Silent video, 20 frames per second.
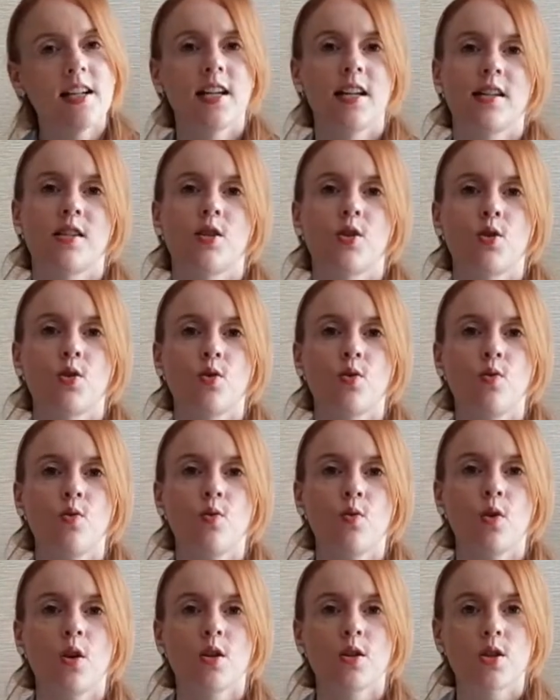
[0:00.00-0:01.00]
is
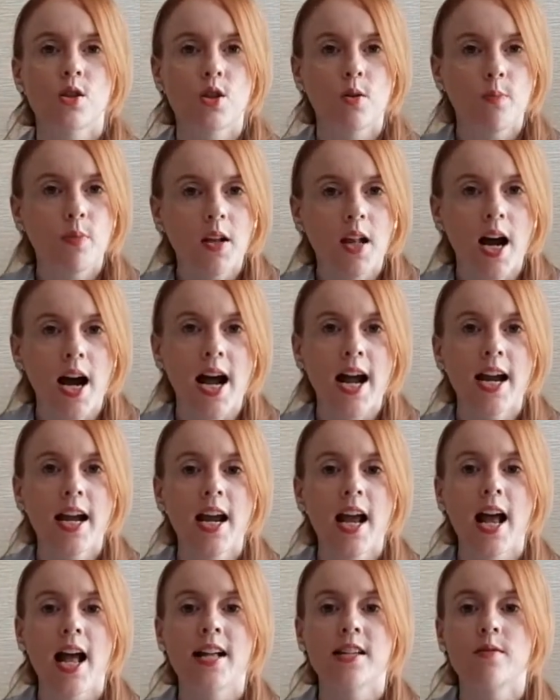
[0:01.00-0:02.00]
to supply
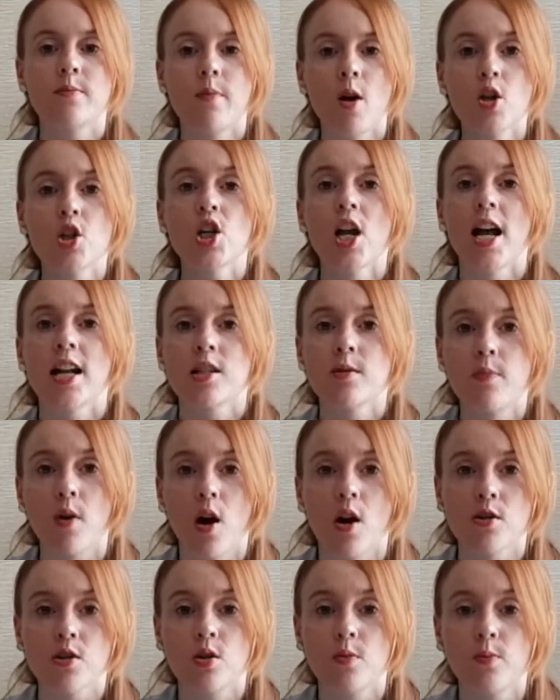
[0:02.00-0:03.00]
as much as
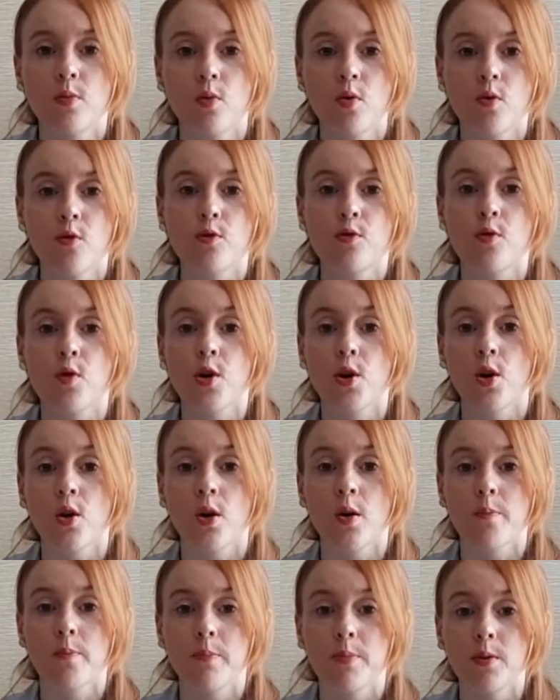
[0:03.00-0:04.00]
possible for your
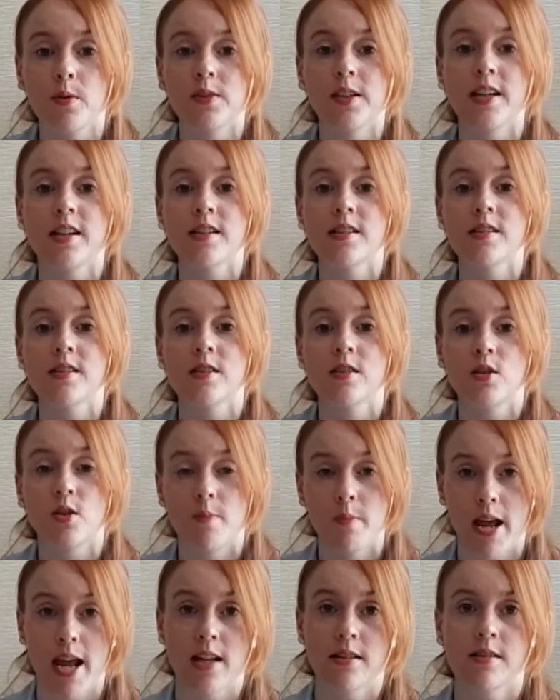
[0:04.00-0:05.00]
building's
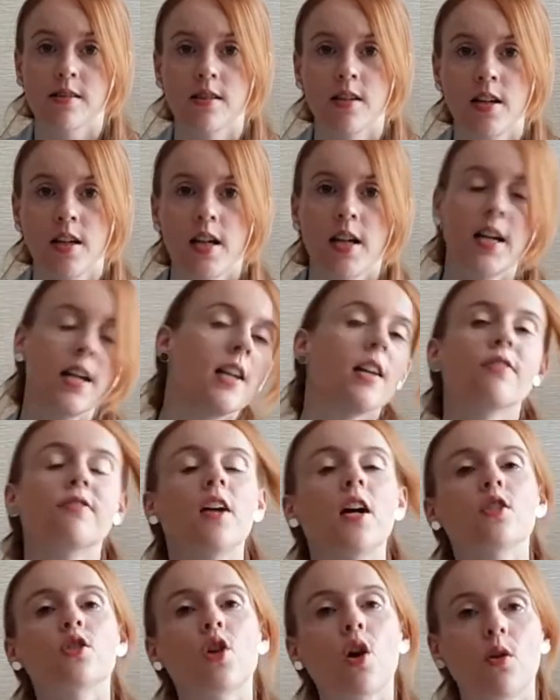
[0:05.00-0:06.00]
demands, if
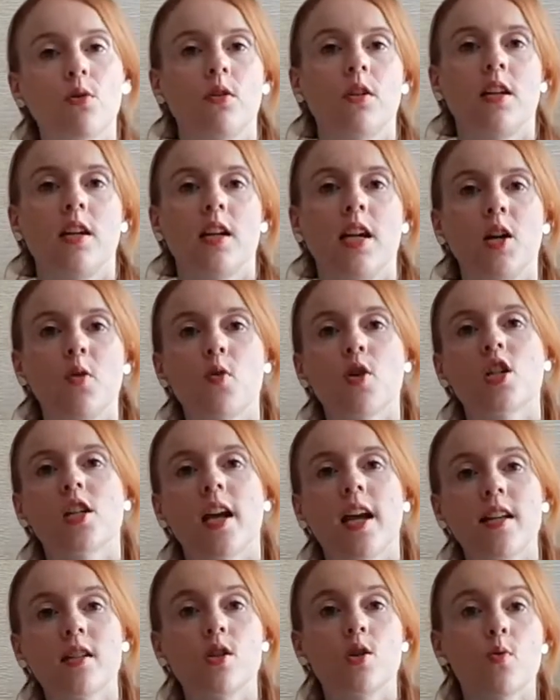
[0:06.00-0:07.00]
not totally, in which
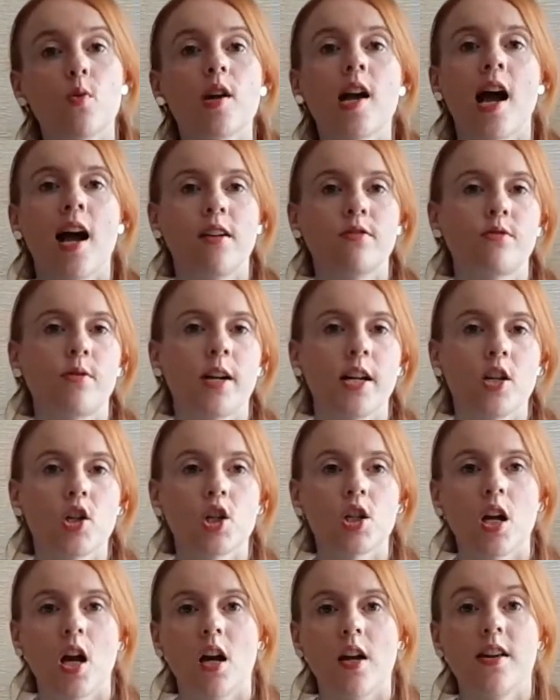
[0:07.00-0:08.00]
case you would have
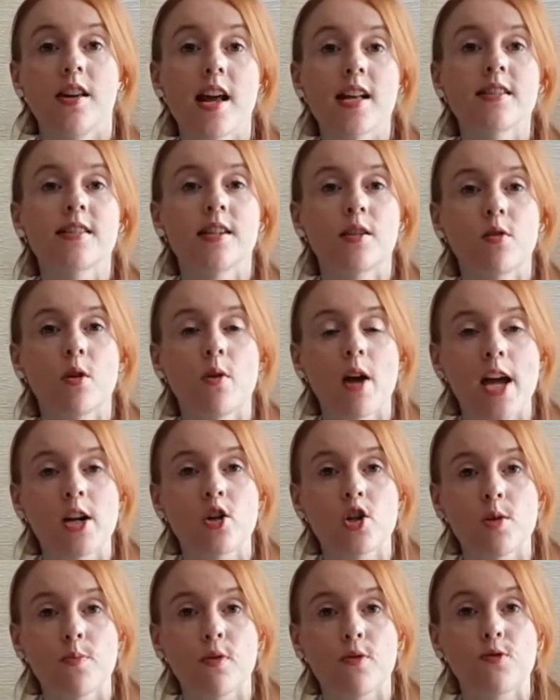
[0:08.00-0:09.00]
reached uh, net zero
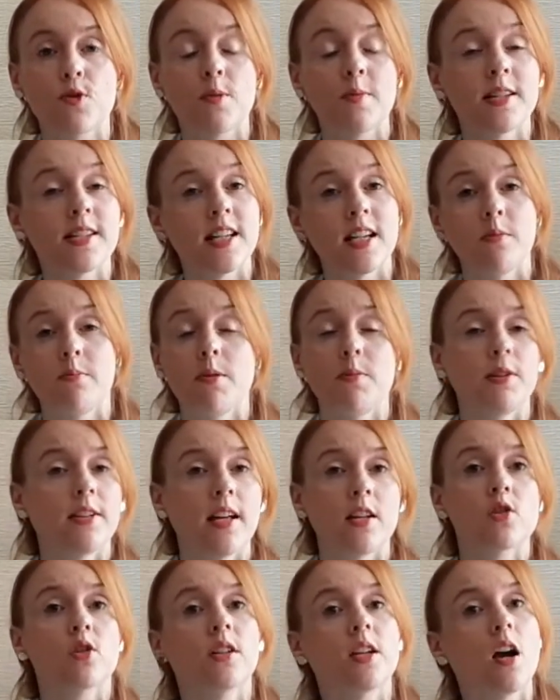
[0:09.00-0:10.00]
energy performance and be
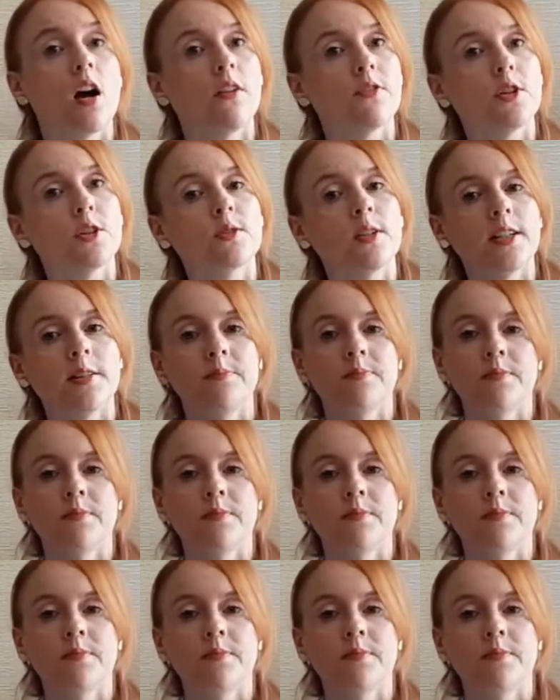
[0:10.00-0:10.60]
potentially off the grid.